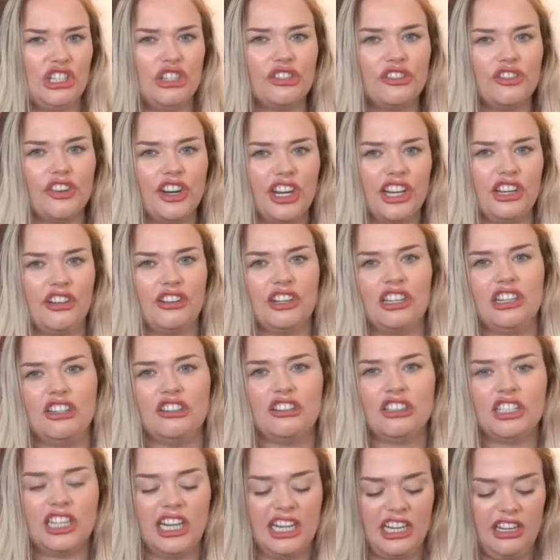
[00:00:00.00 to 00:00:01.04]
look very good. It
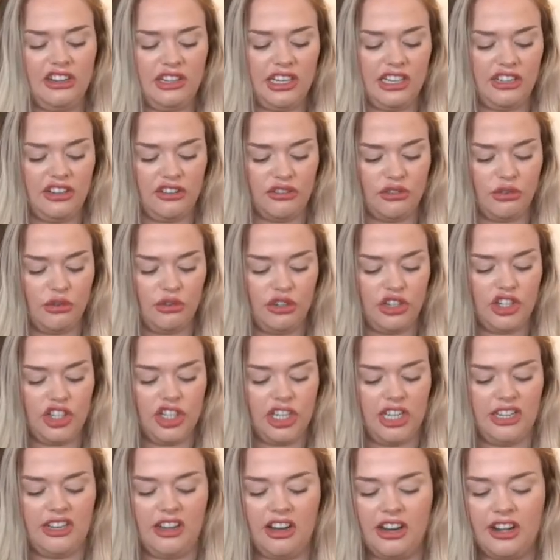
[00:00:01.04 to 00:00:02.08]
looks like you did your own
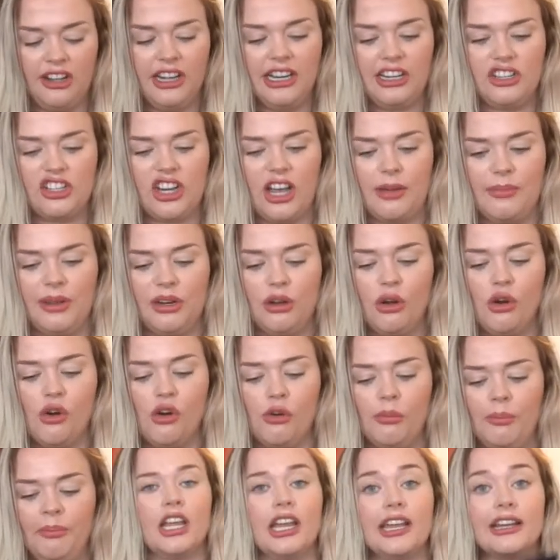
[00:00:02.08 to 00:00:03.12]
shit ironing job at
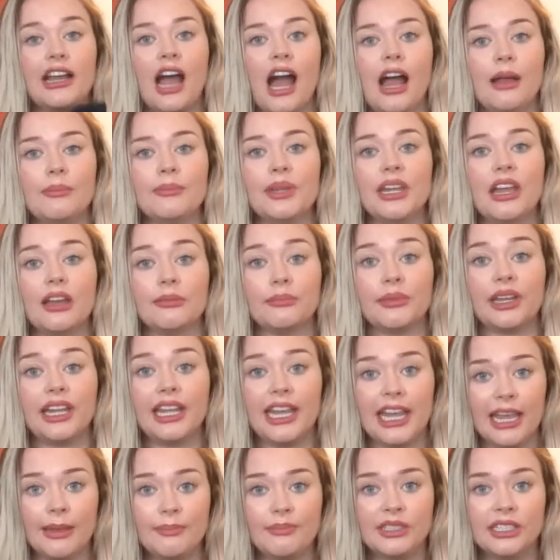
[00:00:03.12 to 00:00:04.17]
home. It caught me on my
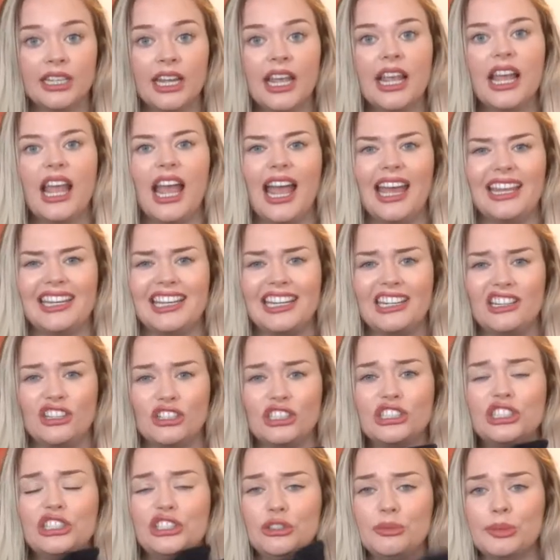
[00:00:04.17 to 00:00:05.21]
hips and then
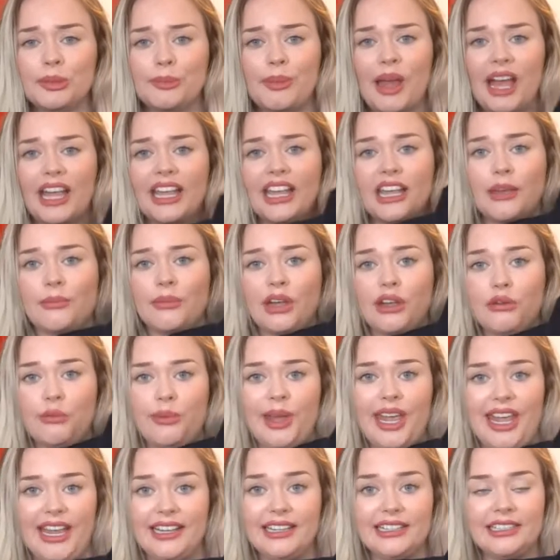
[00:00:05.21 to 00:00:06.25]
looks super baggy on my
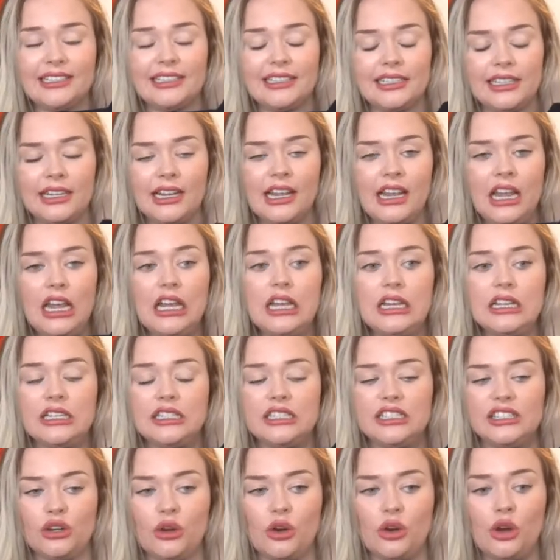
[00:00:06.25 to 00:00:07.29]
waist.
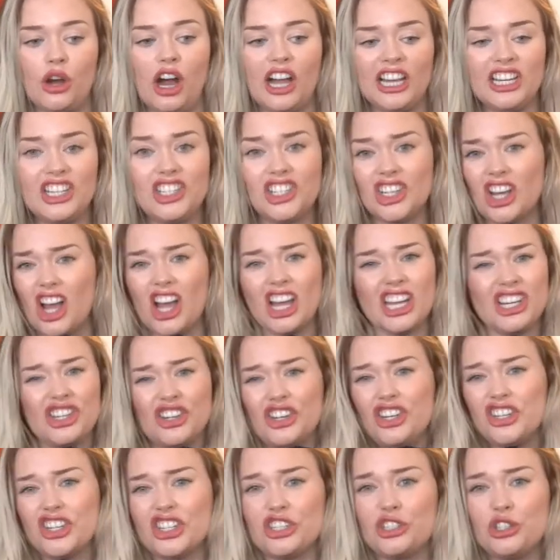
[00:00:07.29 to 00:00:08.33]
So I
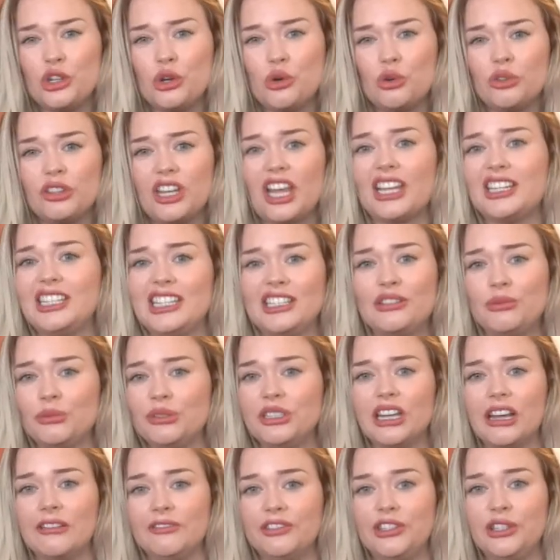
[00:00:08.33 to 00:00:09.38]
should have just known that this
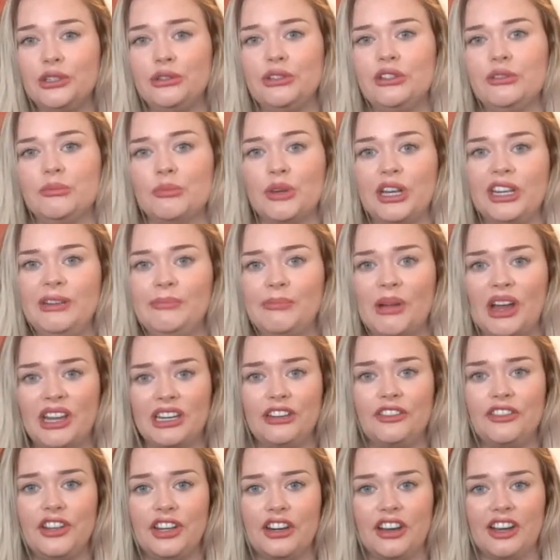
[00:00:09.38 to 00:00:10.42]
wouldn't have suited my body
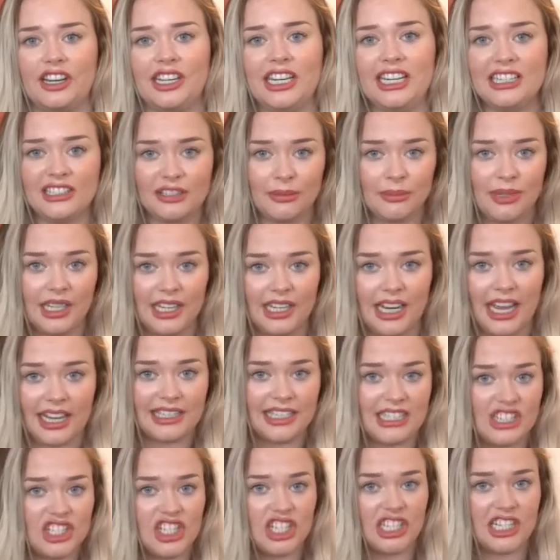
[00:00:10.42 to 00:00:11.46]
figure. I need something that
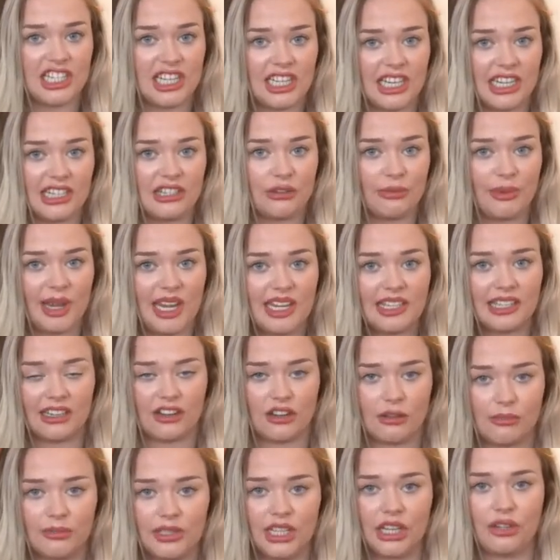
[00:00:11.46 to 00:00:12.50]
cinches in at the waist and
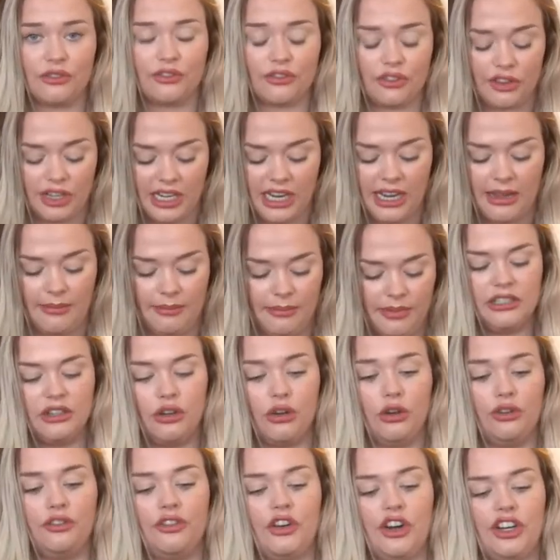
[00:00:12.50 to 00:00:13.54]
comes out for the hip.
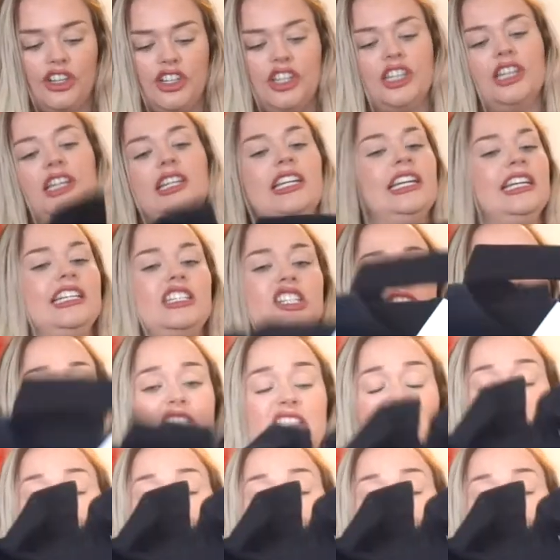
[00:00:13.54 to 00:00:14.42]
So unfortunately, it just